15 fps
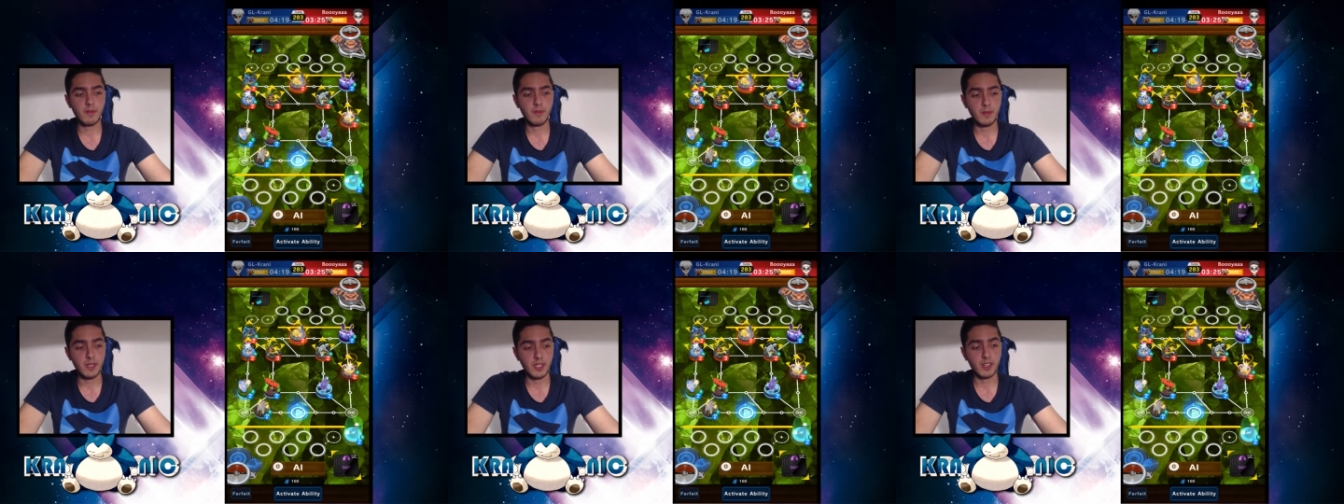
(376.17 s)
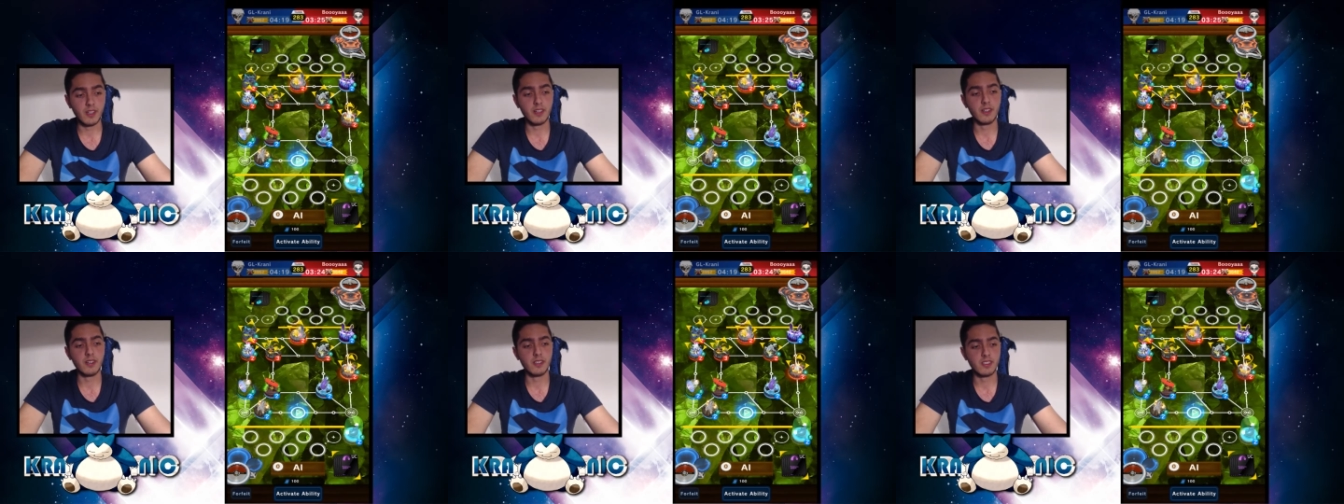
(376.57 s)

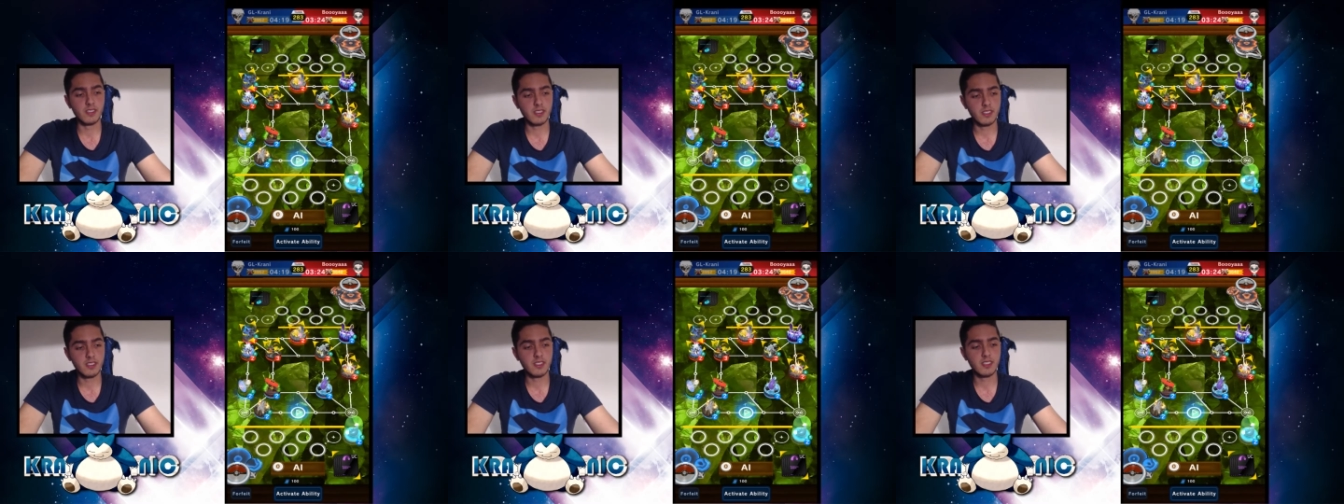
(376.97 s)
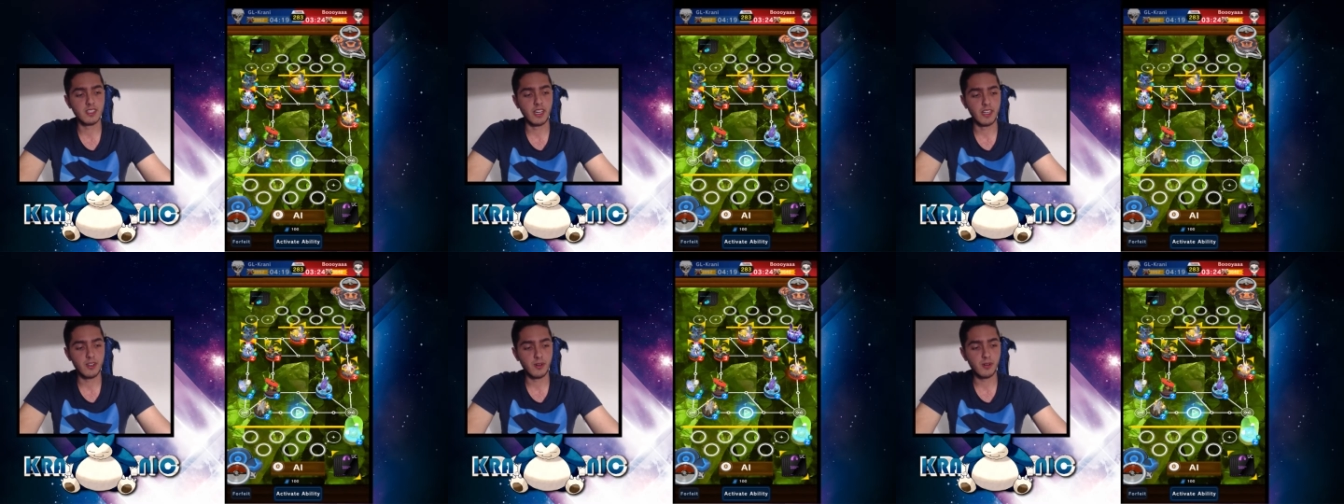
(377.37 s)
because
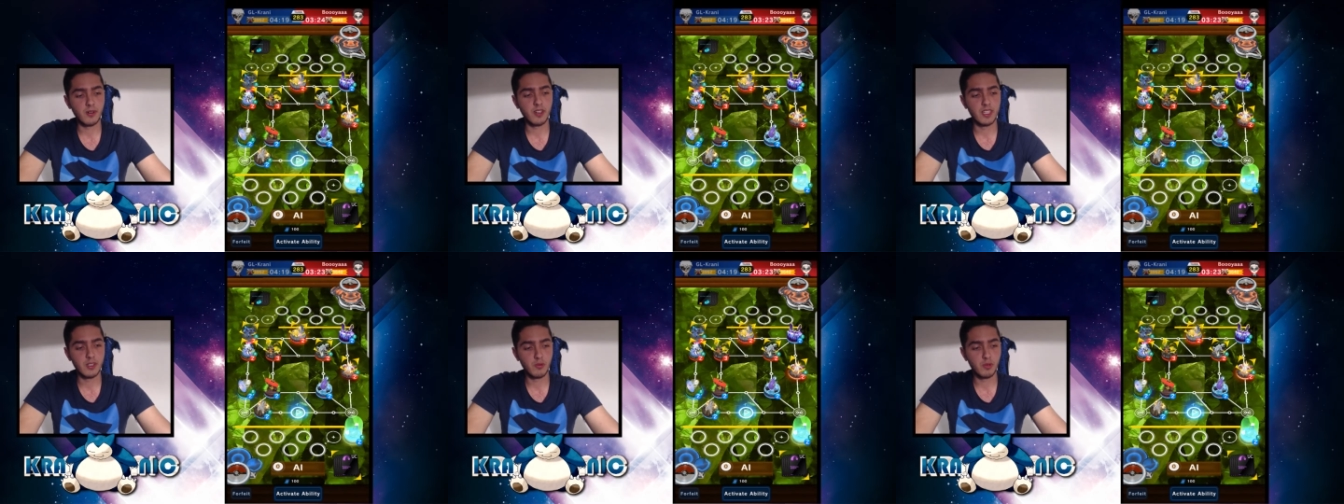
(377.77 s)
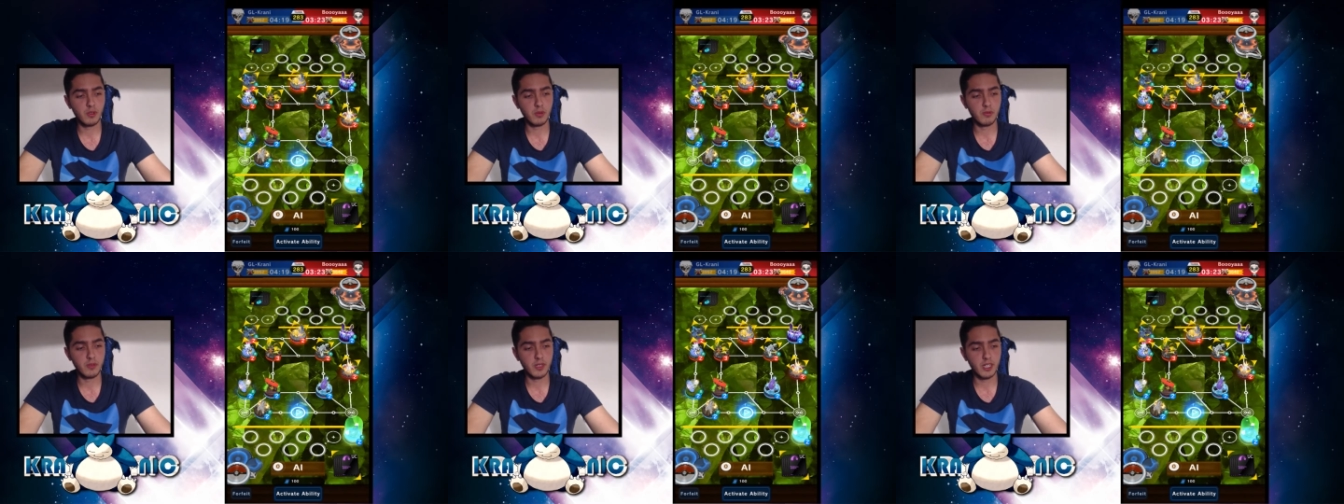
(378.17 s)
I know it will
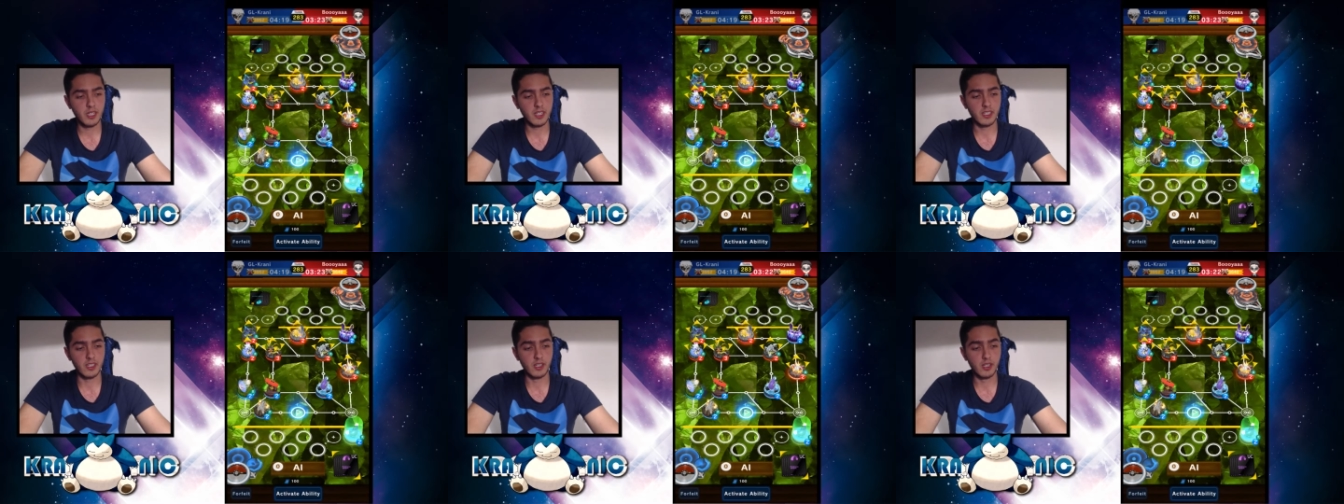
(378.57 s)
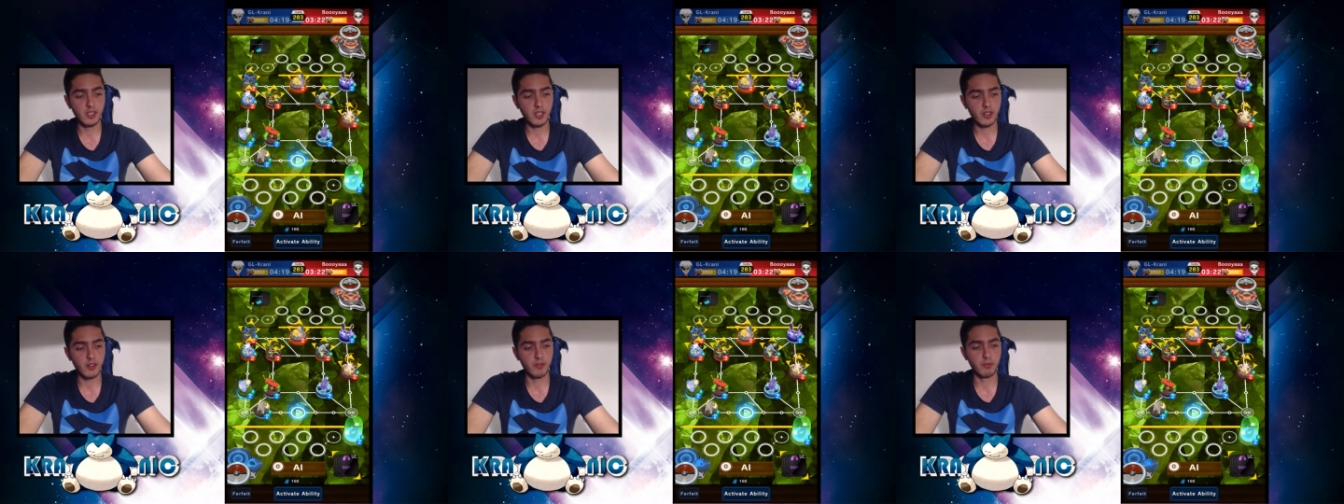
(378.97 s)
bring a
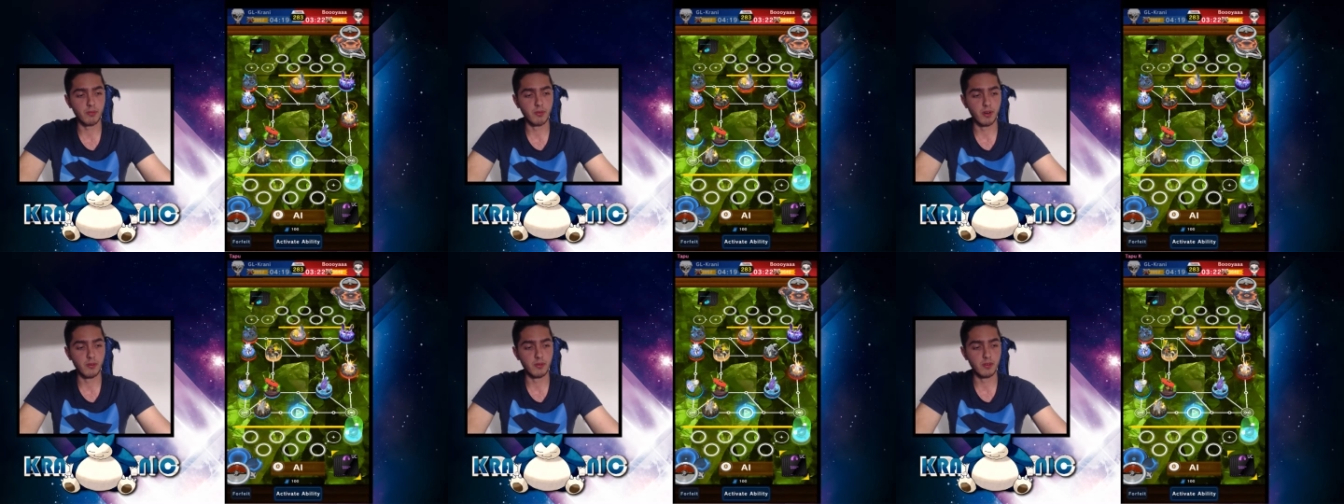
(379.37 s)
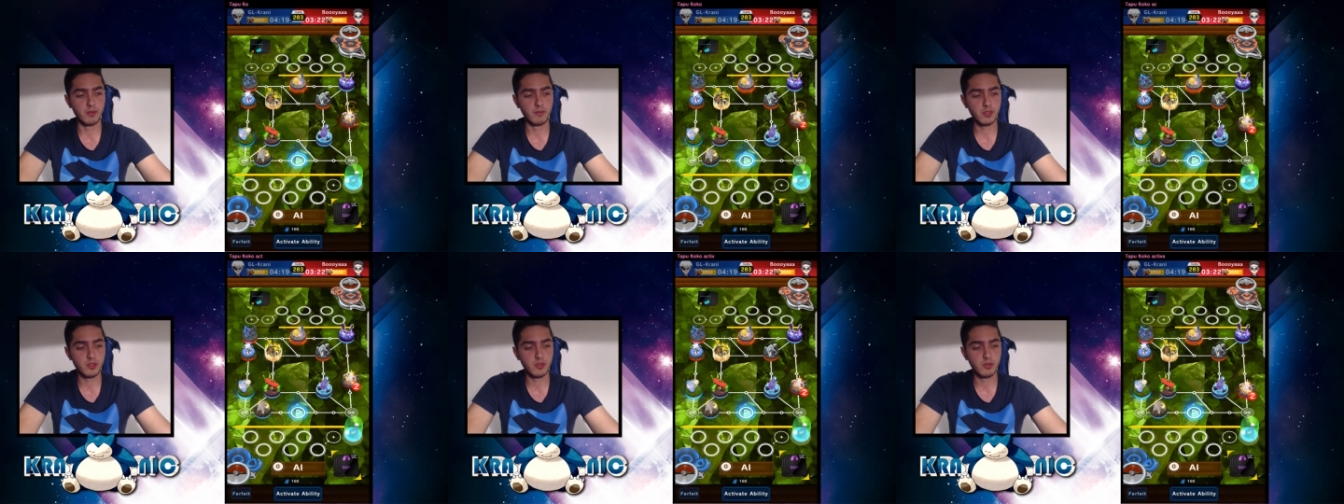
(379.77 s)
lot of
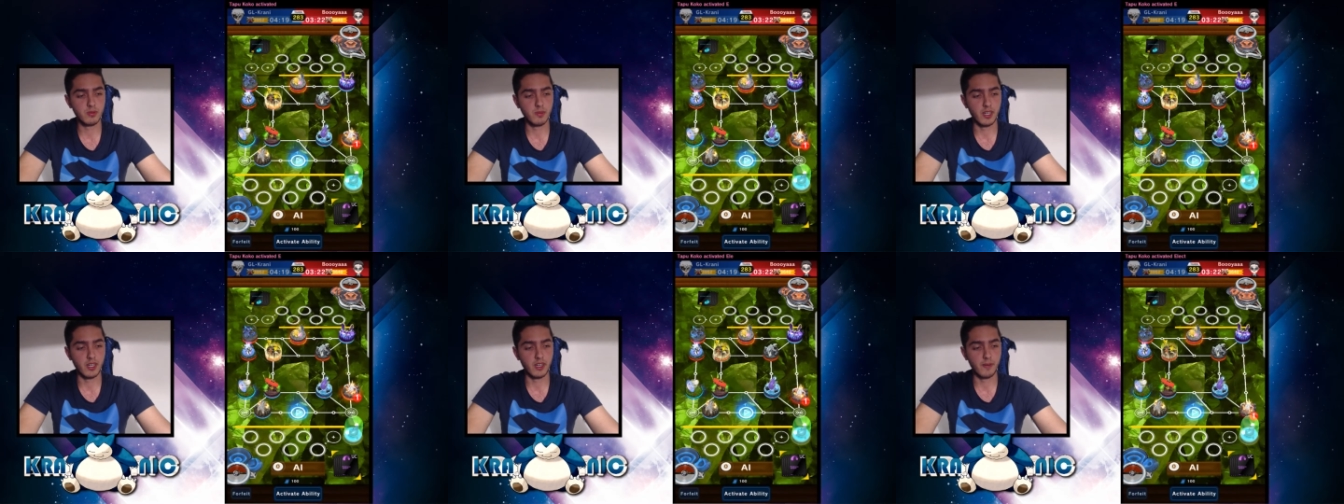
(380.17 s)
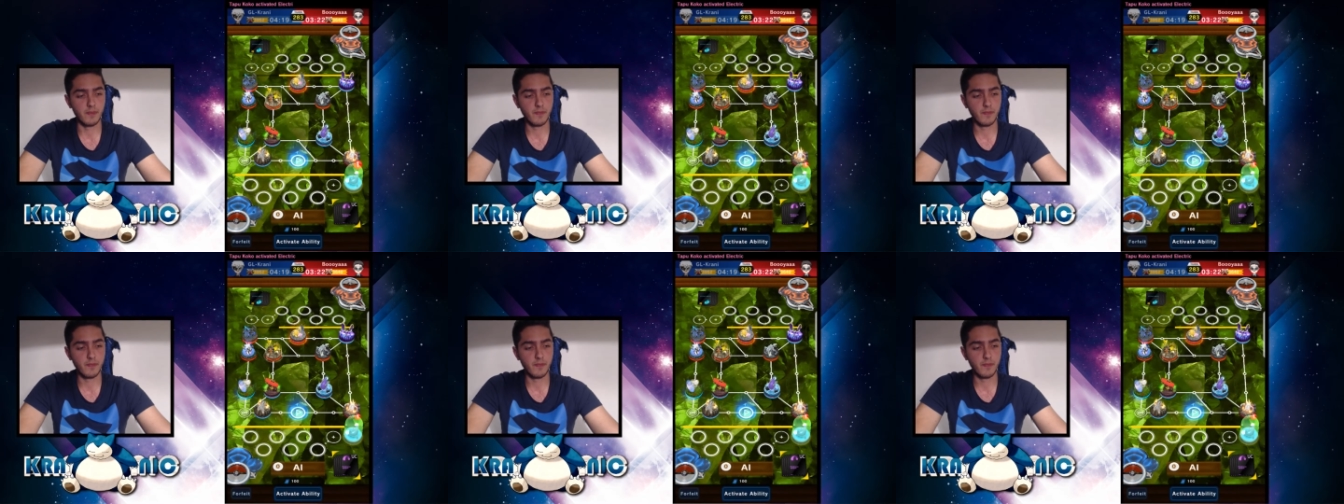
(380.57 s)
problems to my